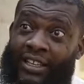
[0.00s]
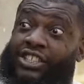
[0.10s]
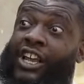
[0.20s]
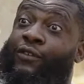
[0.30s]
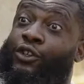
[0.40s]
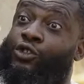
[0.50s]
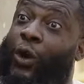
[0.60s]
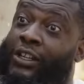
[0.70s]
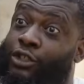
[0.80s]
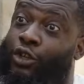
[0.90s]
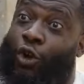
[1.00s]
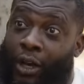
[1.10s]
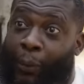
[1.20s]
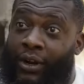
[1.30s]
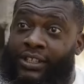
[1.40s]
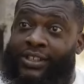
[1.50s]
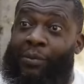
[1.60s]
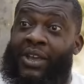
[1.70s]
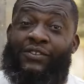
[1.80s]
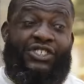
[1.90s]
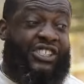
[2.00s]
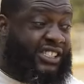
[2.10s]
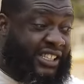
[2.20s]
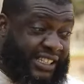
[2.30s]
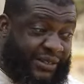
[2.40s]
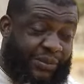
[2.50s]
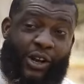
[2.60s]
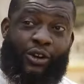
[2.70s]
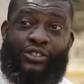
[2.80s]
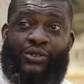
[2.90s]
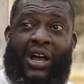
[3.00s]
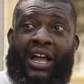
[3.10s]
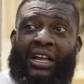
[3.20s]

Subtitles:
She even threatened to call the police on me if she sees me close to